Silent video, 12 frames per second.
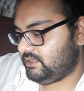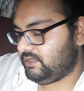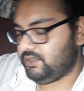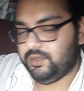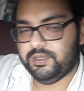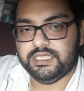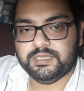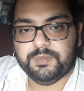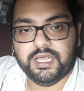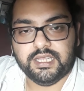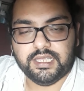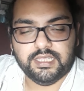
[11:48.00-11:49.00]
Though his
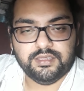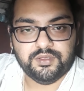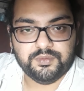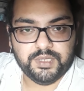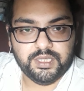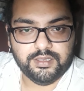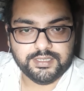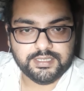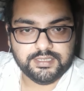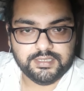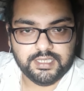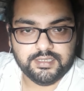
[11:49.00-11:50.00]
bark cannot be
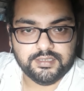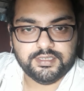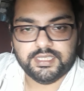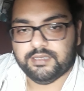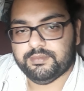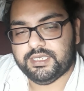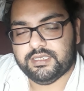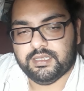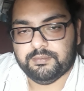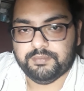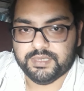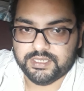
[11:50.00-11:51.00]
lost, yet it shall be
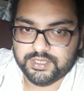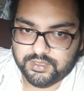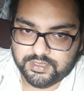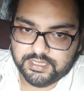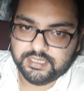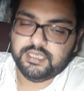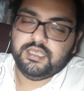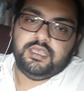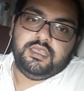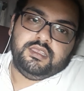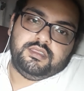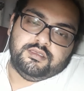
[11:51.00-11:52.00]
tempest tossed.
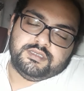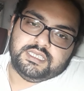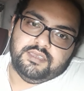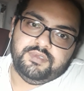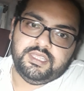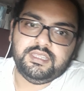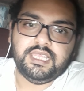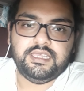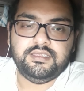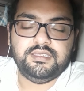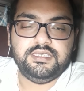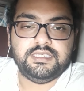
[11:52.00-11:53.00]
Now 7,
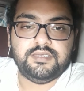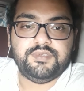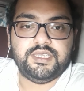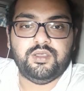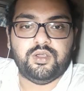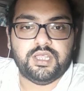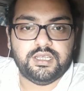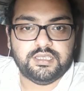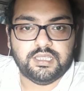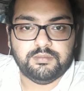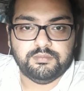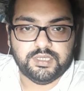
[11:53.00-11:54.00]
9, these are very
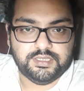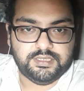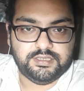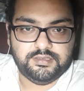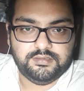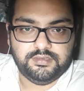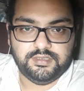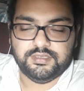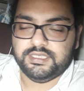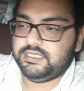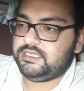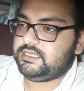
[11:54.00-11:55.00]
occult numbers. You
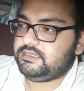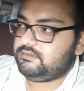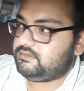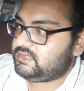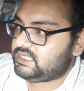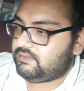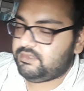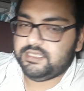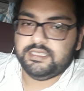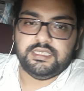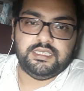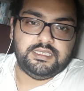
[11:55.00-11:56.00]
see 7
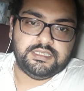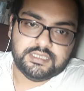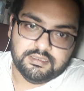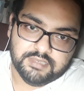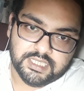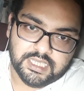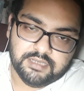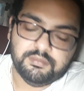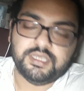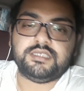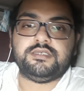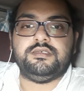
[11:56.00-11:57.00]
seas, 7 land
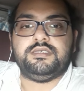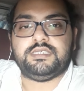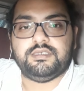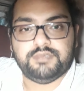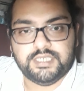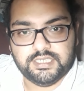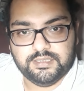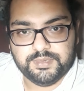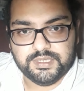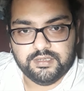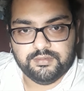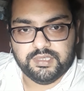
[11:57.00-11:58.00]
masses, 7
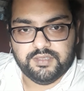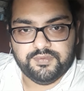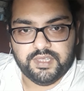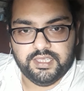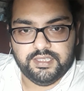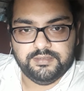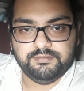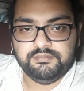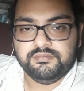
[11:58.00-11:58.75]
steps round the fire.